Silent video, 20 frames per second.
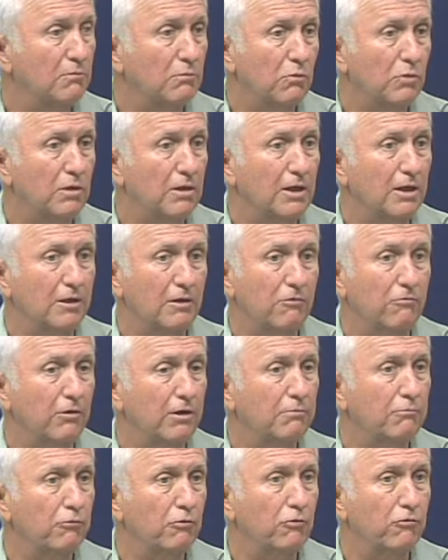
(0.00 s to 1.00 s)
We had a
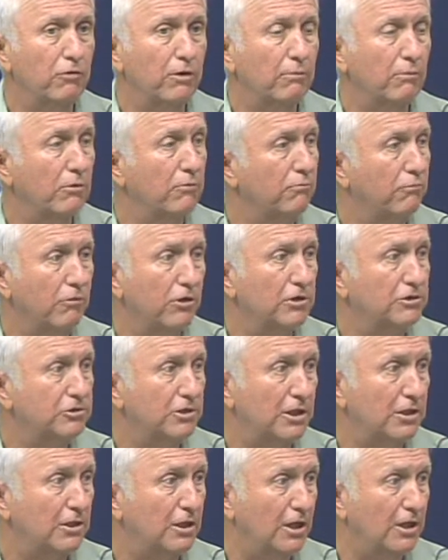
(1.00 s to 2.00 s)
great program on
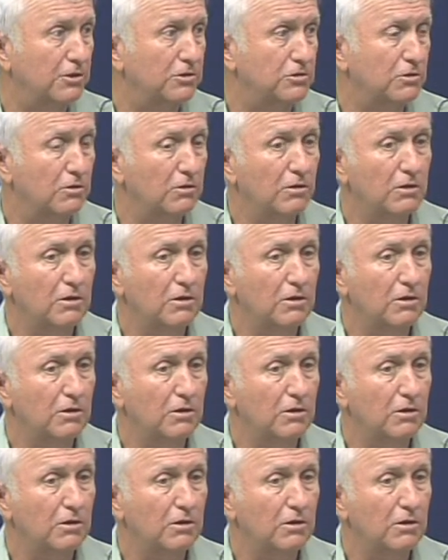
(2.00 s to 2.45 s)
prostate cancer.